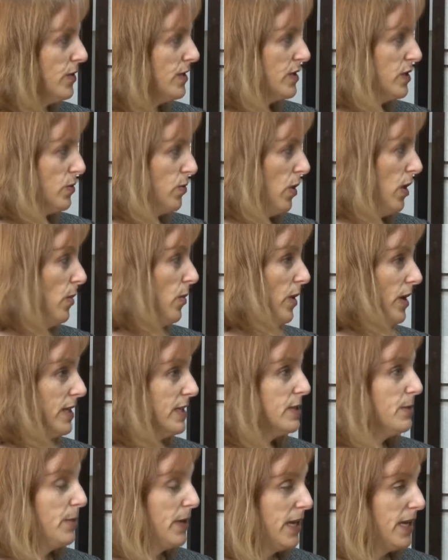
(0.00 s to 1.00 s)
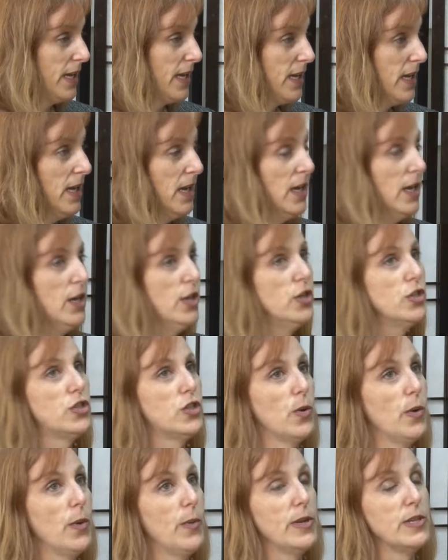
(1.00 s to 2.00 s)
this is where I wanted to be.
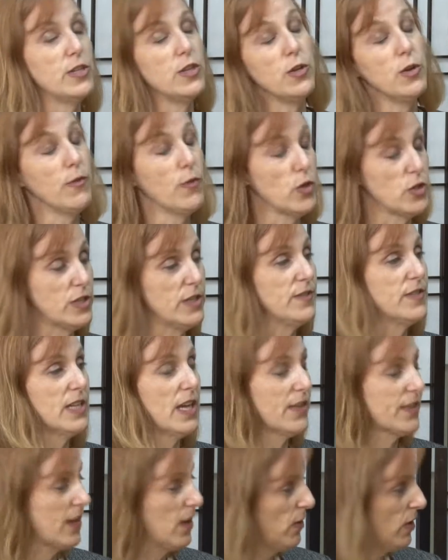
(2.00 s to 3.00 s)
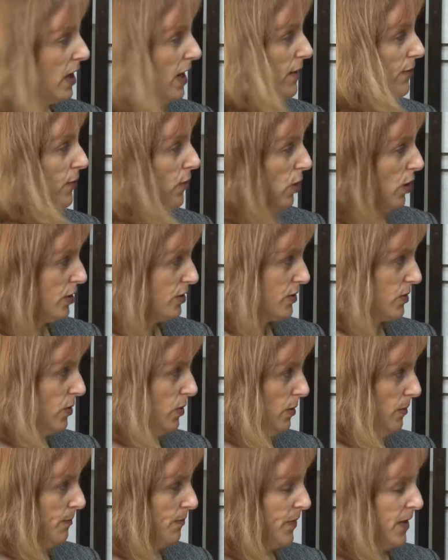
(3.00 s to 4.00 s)
So I went to the University of South Carolina for law
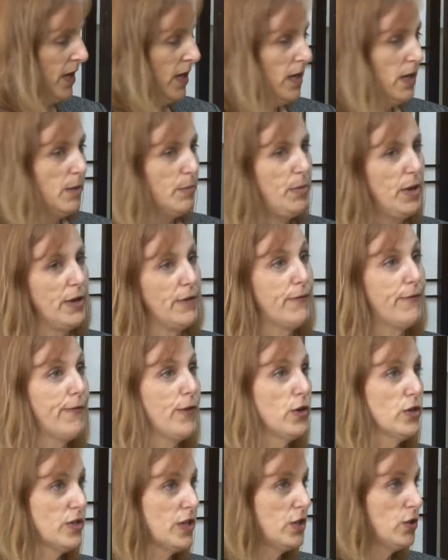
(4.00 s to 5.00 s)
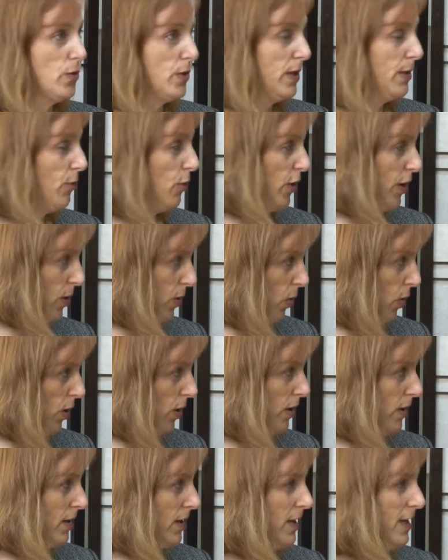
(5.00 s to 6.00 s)
school. But first, I joined the Marine
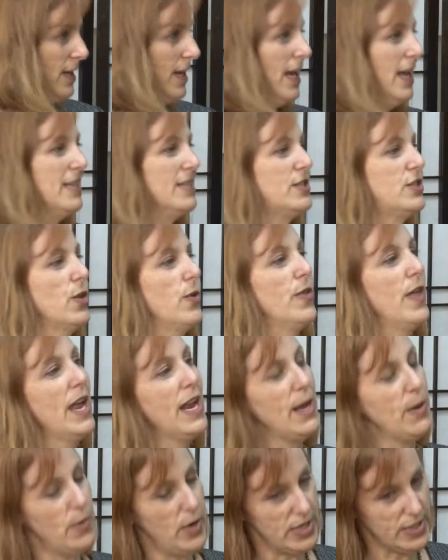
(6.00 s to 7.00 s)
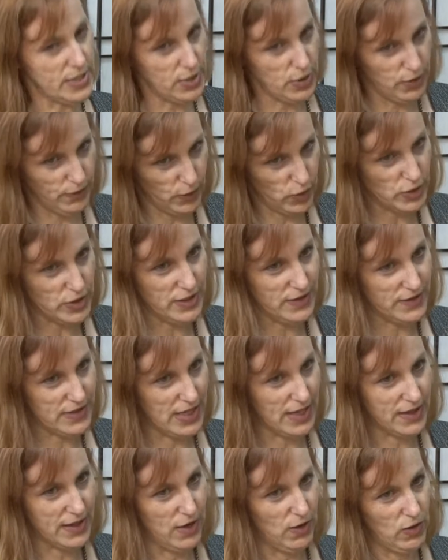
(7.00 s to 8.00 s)
Corps. Oh. And so then I went to the University of
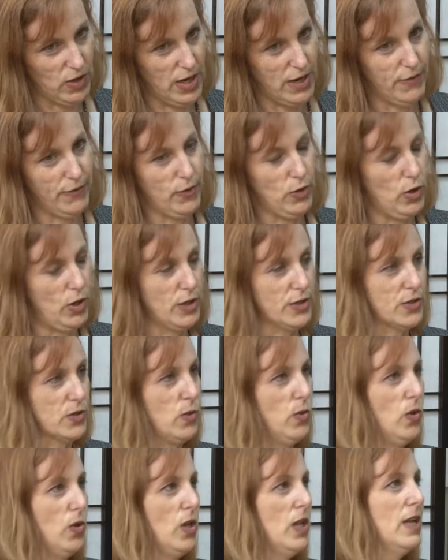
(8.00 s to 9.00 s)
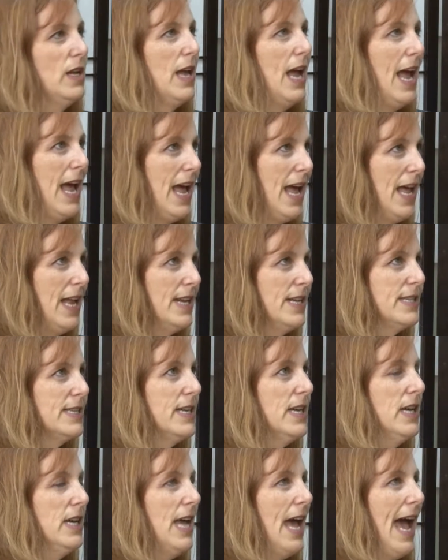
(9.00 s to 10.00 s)
South Carolina for law school. And
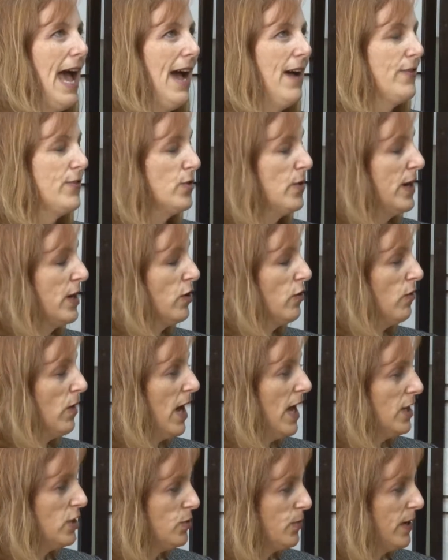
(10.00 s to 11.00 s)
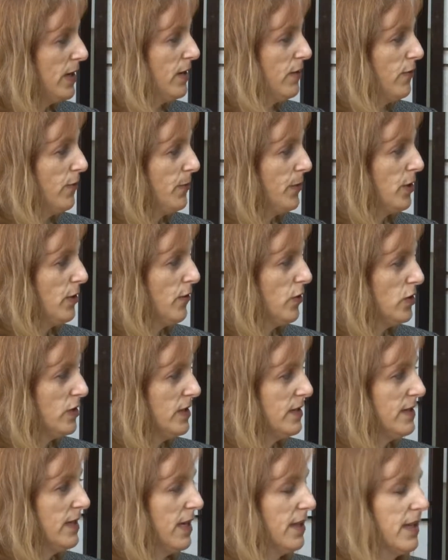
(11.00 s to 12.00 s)
after I graduated from the
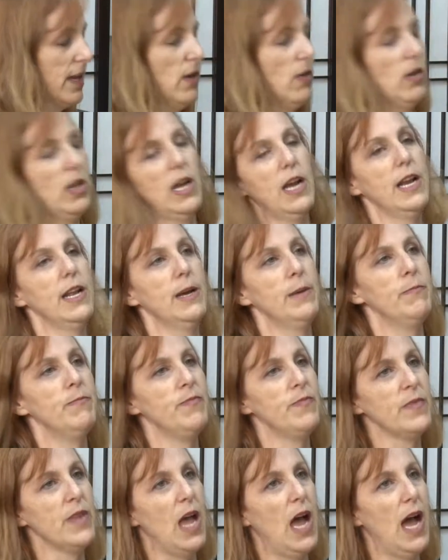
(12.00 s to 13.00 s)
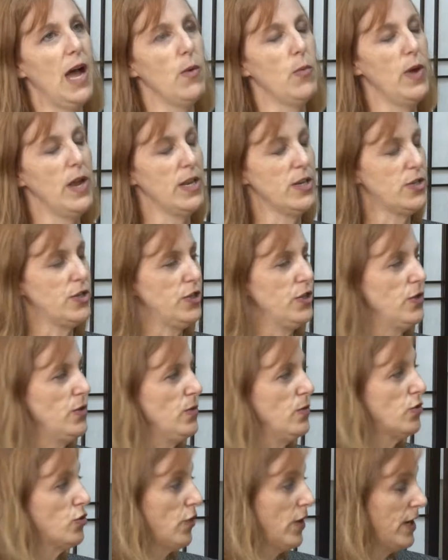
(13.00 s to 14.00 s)
University of South Carolina, I went
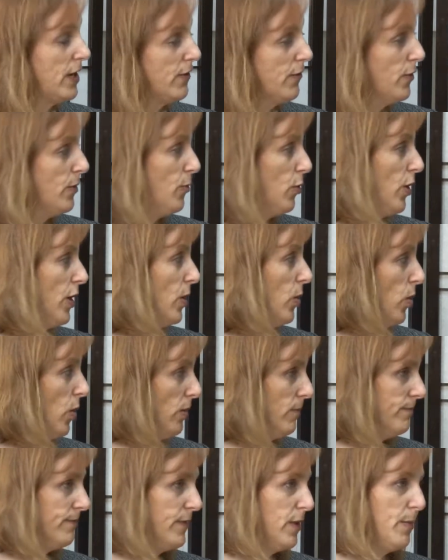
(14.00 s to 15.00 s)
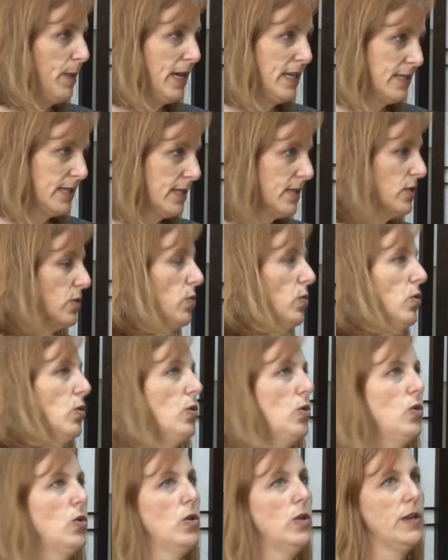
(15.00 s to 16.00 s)
to training for the Marine Corps, the basic
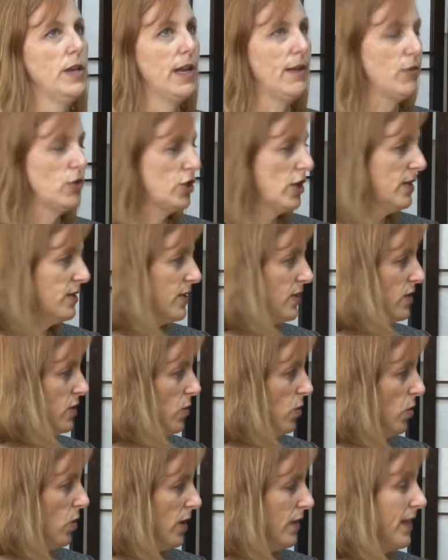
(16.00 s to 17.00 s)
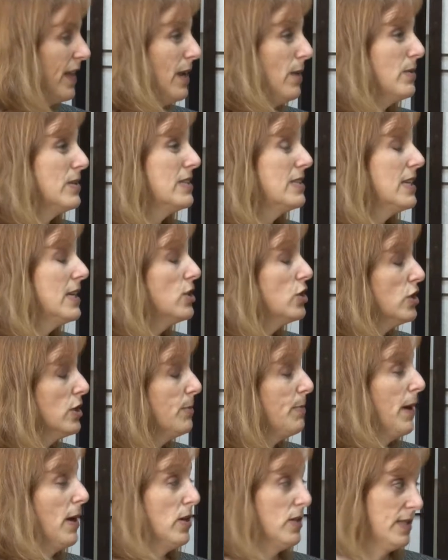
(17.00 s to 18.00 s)
school, Naval Justice School, and then I was stationed
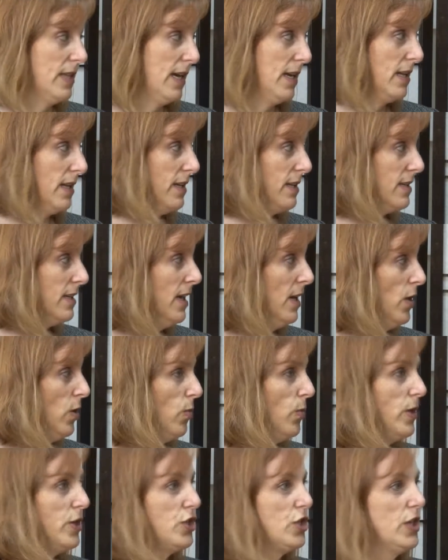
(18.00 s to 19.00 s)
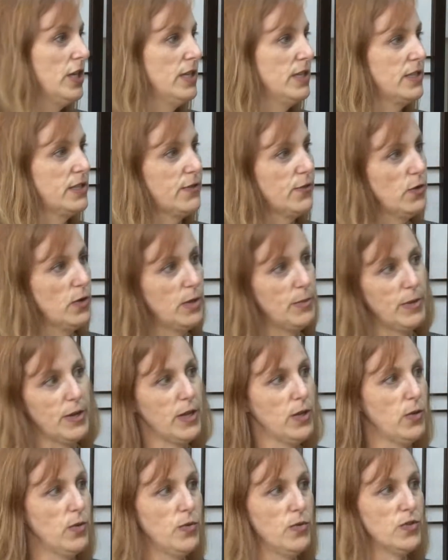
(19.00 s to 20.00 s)
at Parris Island, which is, for
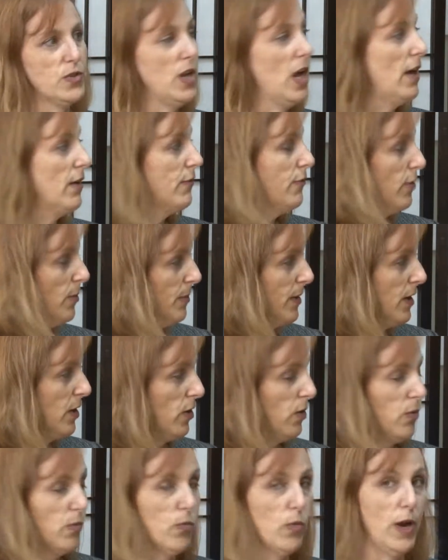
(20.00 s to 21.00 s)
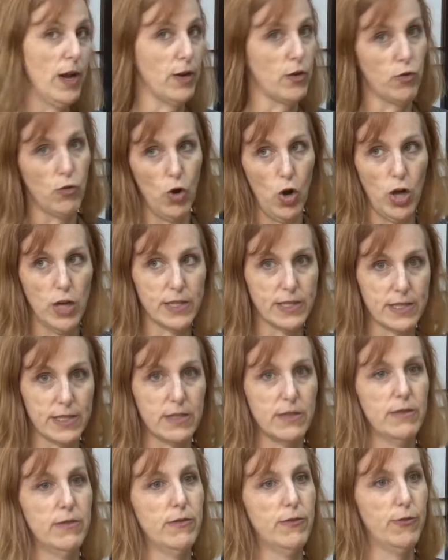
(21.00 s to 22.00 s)
anybody who's not from here, right
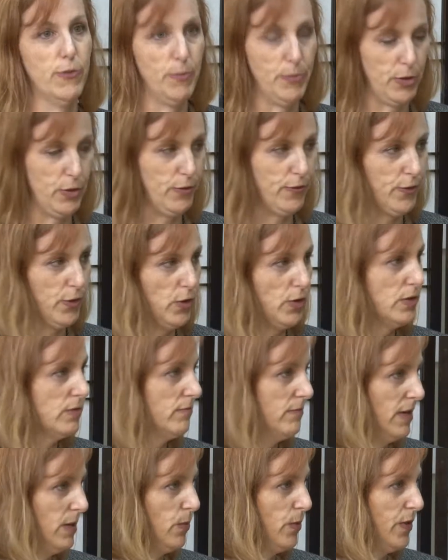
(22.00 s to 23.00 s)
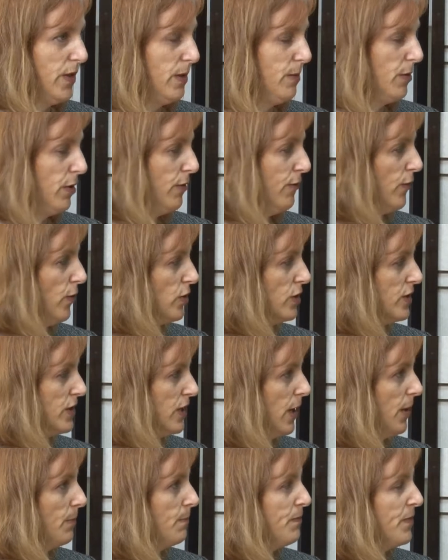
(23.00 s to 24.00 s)
across from Beaufort, within Beaufort.
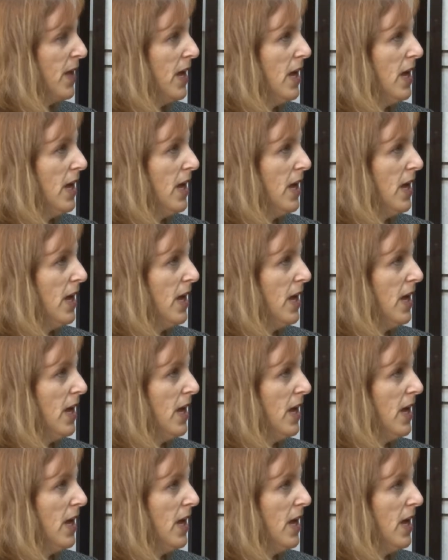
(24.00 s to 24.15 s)
So,